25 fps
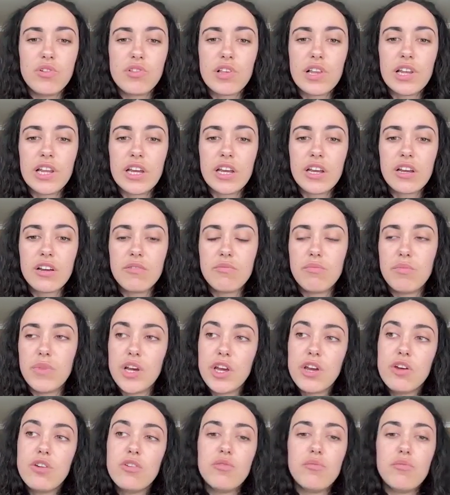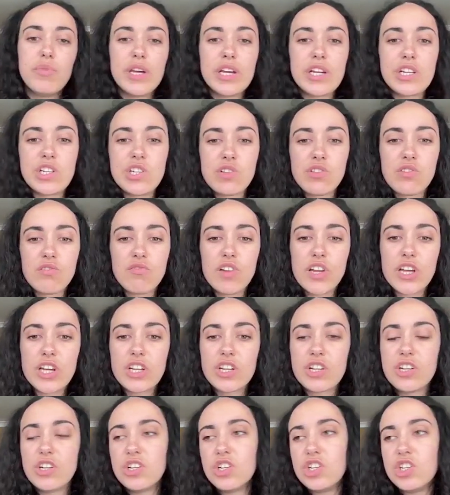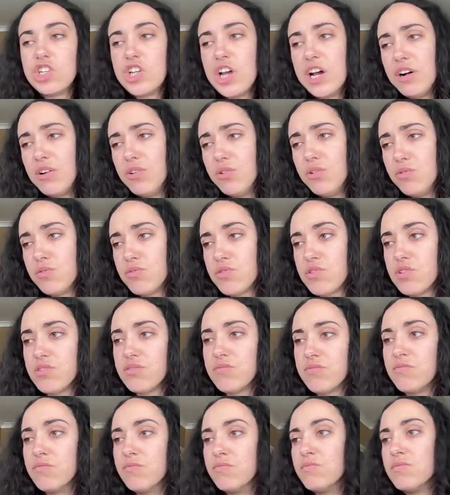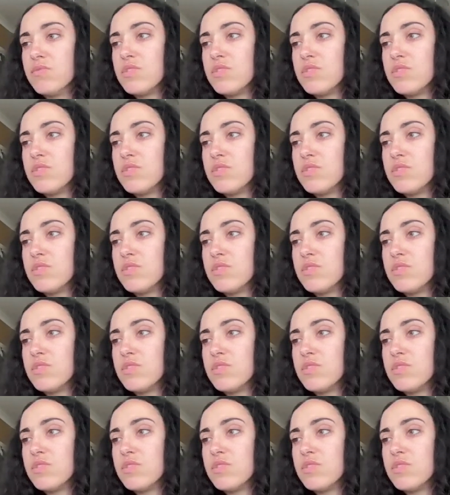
So like my own pictures of like shells and